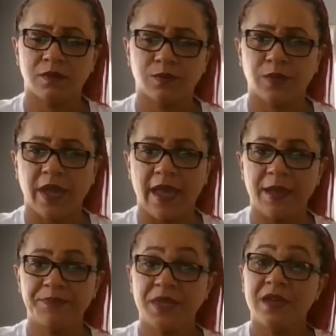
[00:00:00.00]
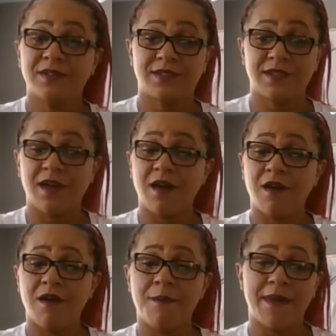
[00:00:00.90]
Okay, so
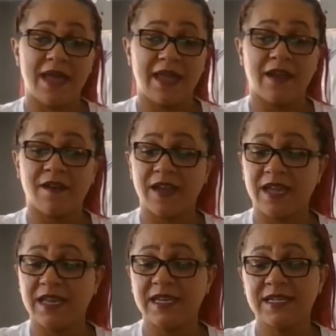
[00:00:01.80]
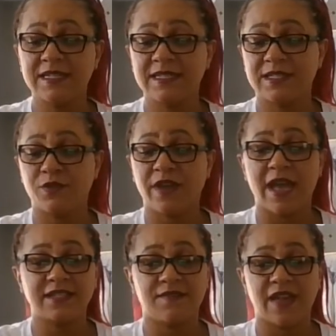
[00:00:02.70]
my Aries, you
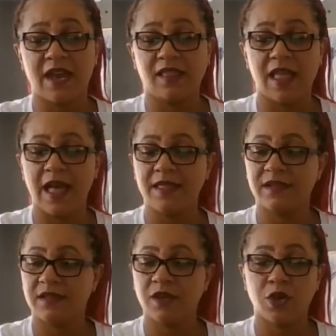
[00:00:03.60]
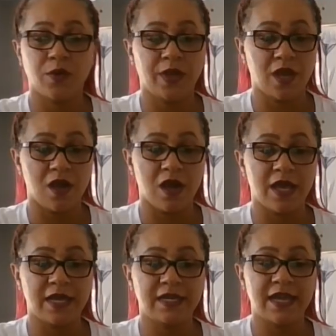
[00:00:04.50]
guys have got a lot going
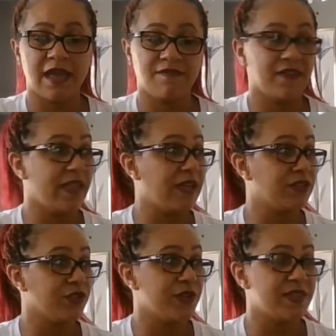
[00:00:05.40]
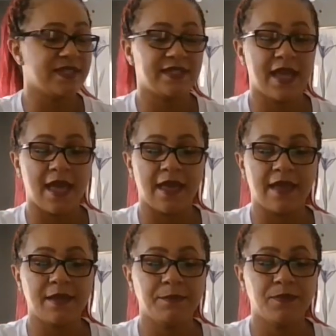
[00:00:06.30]
on. I feel like during this
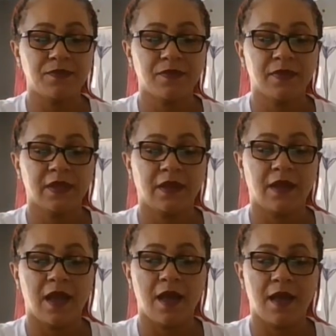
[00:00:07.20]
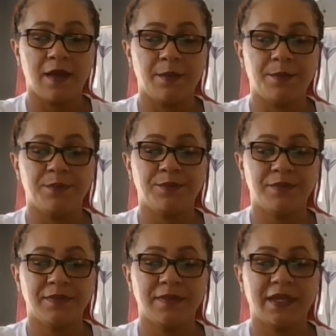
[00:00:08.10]
time, um,
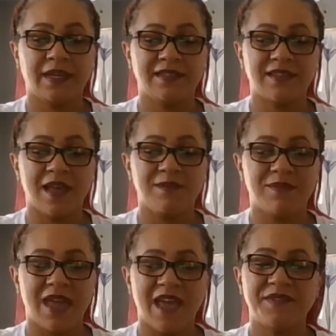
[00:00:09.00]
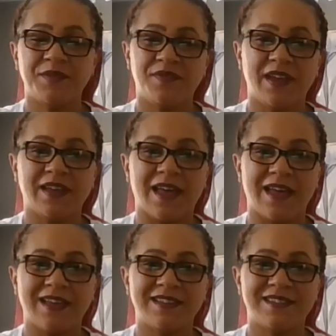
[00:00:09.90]
and um, have some fun,
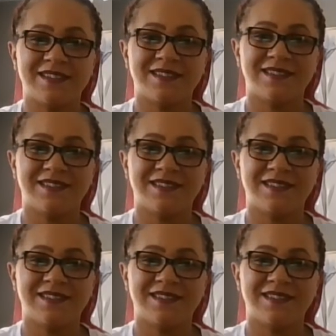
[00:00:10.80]
guys.